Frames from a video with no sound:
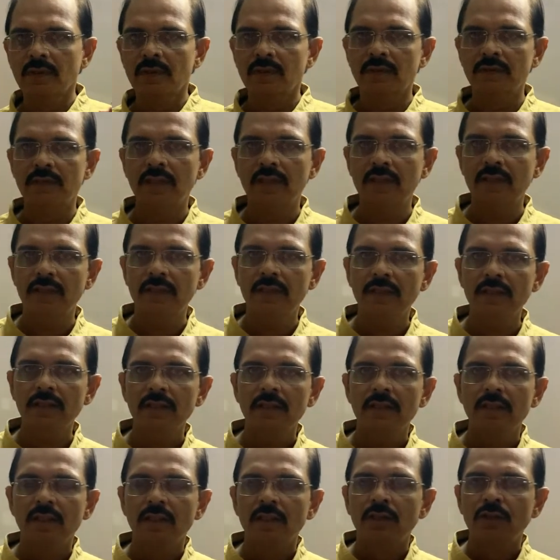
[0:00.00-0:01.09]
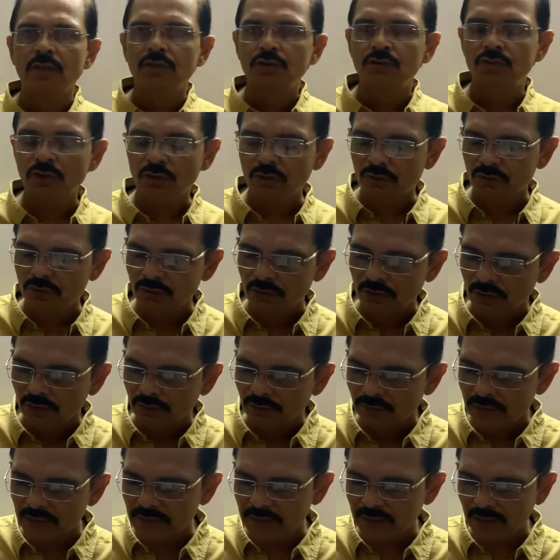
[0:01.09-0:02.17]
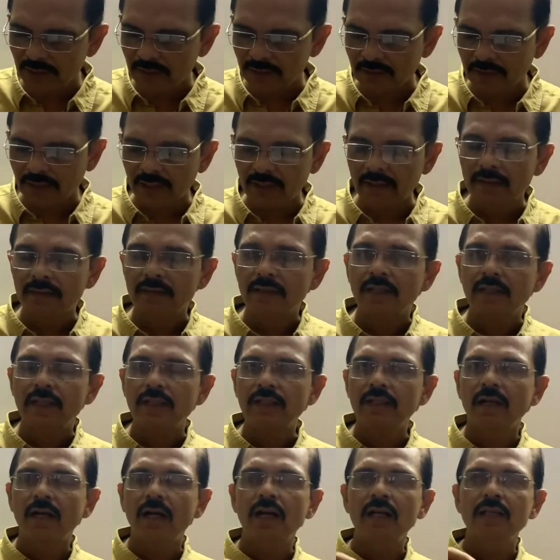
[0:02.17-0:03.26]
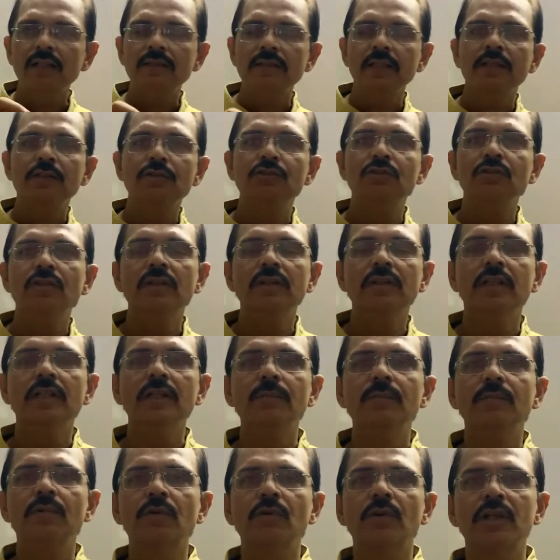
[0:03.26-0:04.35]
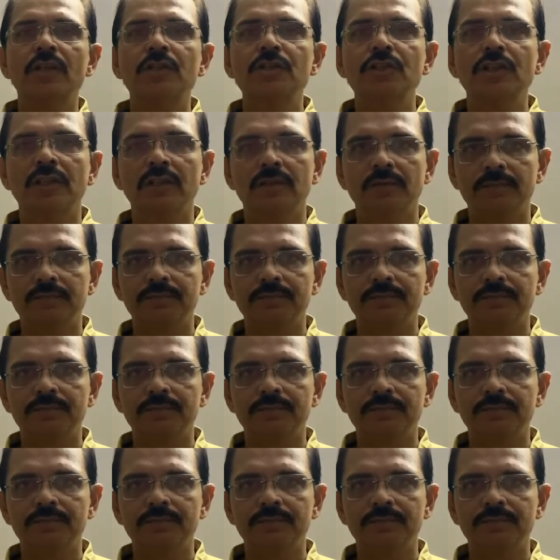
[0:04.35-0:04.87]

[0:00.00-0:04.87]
Is it clear? So we said that in asexual reproduction,